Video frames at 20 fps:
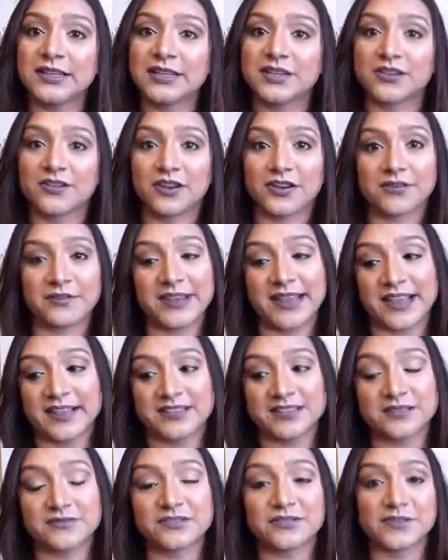you're not
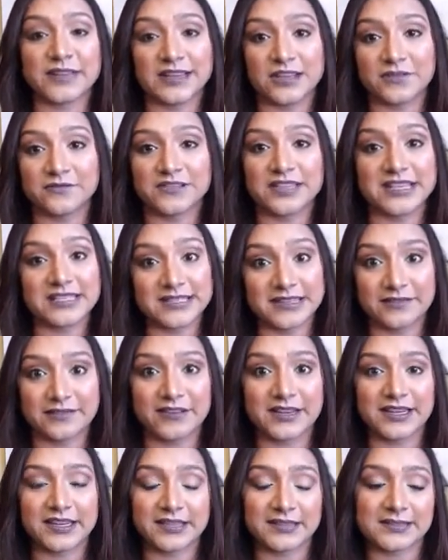reactive to any of these
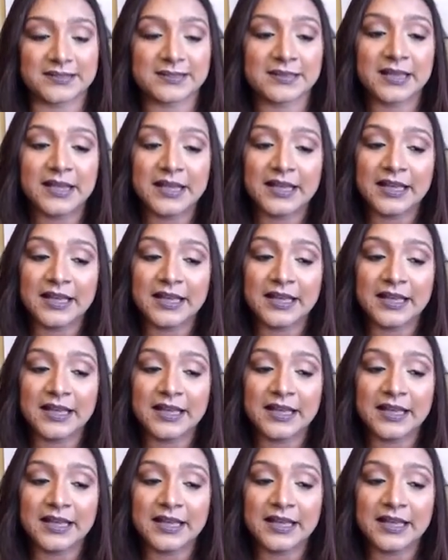ingredients.